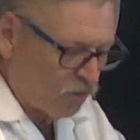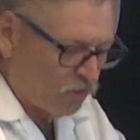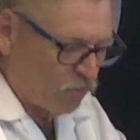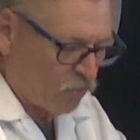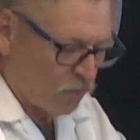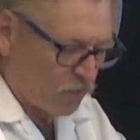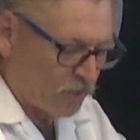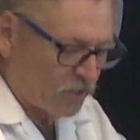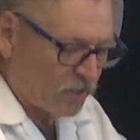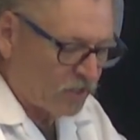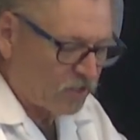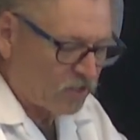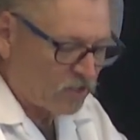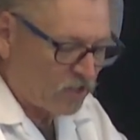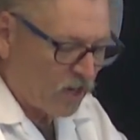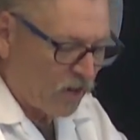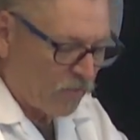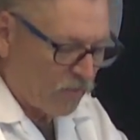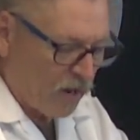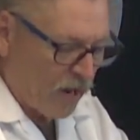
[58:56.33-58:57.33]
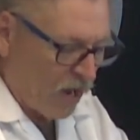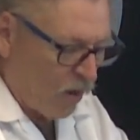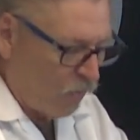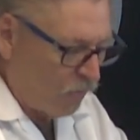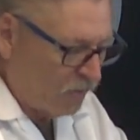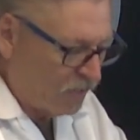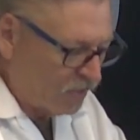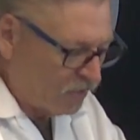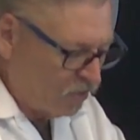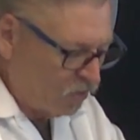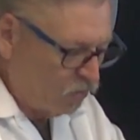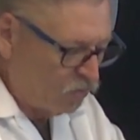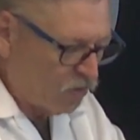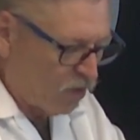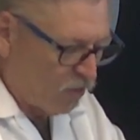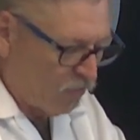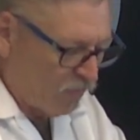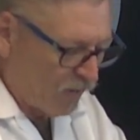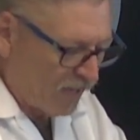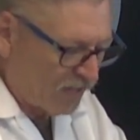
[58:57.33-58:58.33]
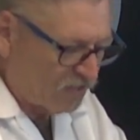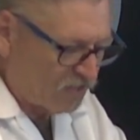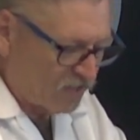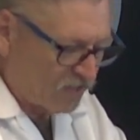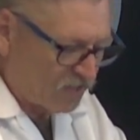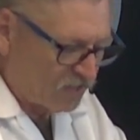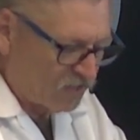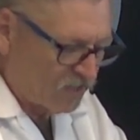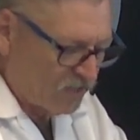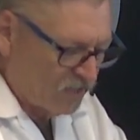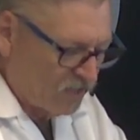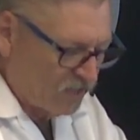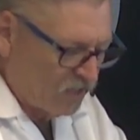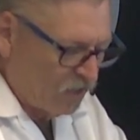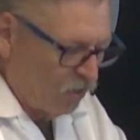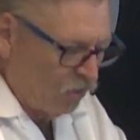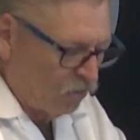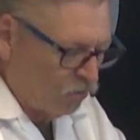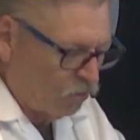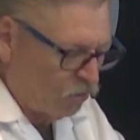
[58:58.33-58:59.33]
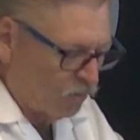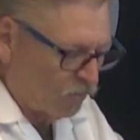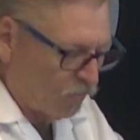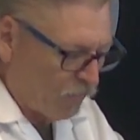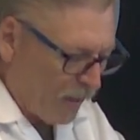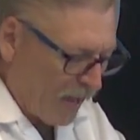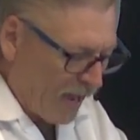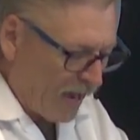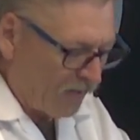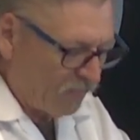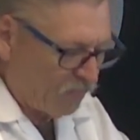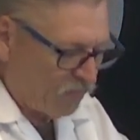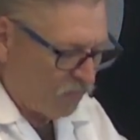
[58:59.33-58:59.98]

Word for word: and we're going to discover how we can use our blessings to impact the